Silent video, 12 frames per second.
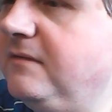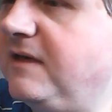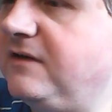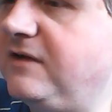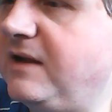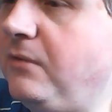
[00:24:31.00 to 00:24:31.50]

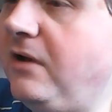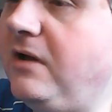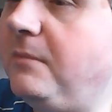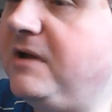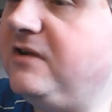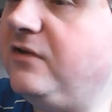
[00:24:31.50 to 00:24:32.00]
do that. What
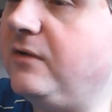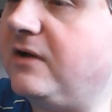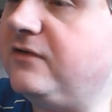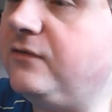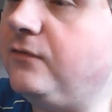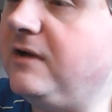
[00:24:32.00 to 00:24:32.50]
am I doing? I've
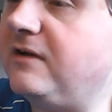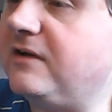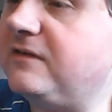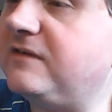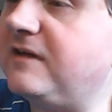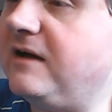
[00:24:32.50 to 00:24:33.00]
just
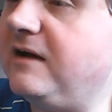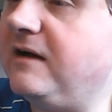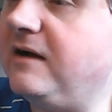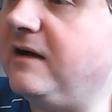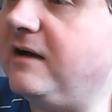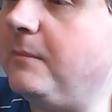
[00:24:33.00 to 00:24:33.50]
realised
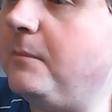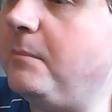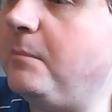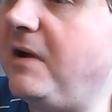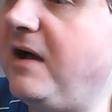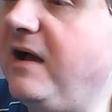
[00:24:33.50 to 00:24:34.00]
I'm
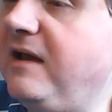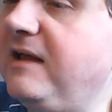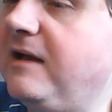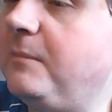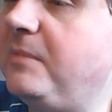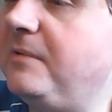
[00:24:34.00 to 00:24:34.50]
piling up